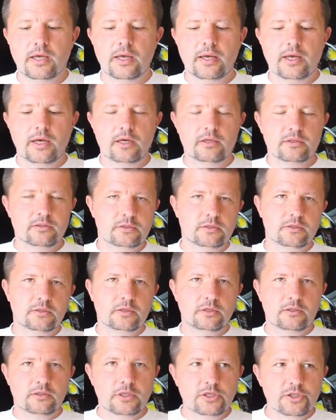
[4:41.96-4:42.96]
and
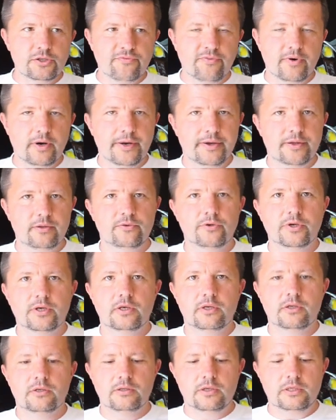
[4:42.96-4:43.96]
in each file you
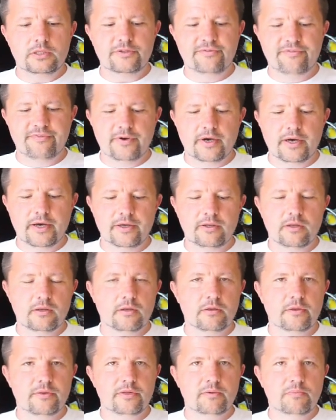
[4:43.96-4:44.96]
can define
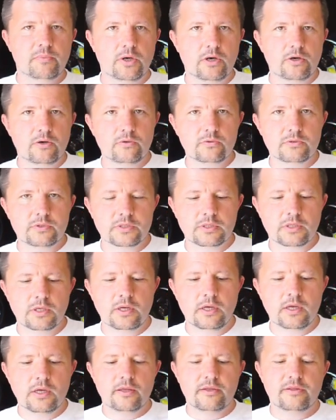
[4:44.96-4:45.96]
the modes,
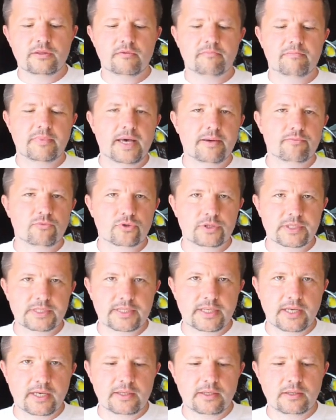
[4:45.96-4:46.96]
the memory
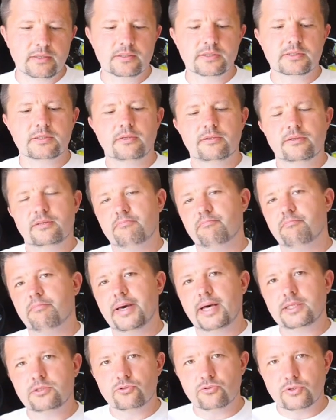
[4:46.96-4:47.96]
settings, the
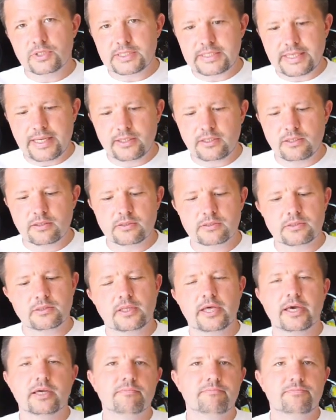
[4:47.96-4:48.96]
battery settings
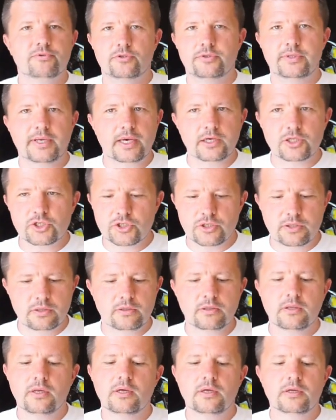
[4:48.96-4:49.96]
like
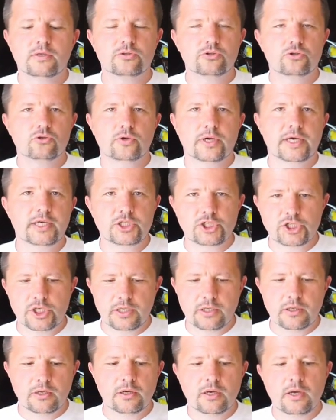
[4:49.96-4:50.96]
protection,
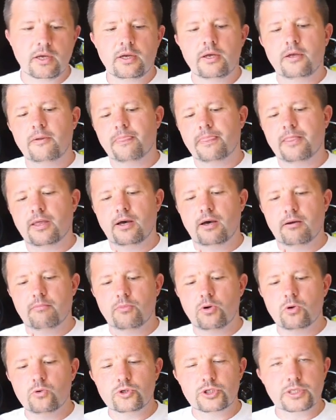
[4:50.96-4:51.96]
stretching,
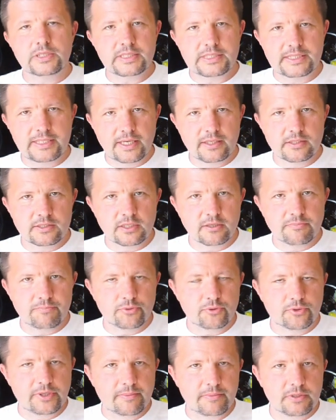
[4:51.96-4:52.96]
motion sensing
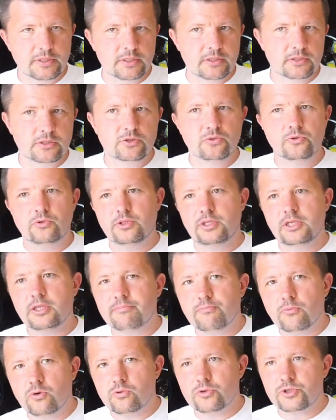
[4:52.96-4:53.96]
parameters. Do you
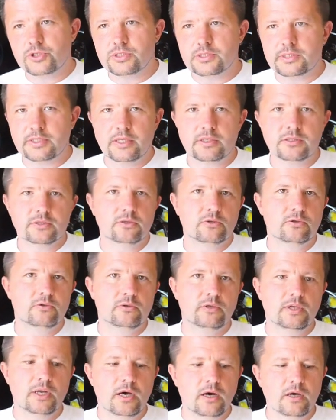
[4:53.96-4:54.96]
need motion sensing
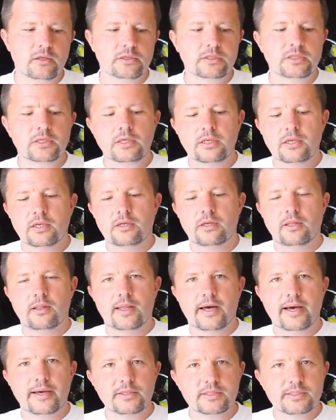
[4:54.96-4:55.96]
or not?
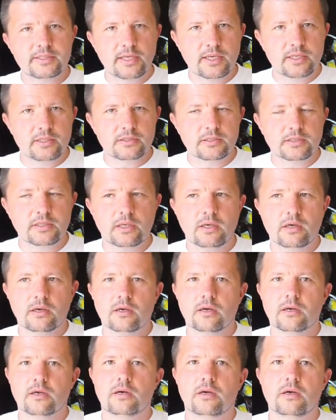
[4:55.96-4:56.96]
Light
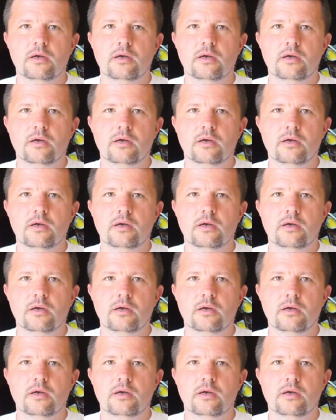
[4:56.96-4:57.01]
sensing.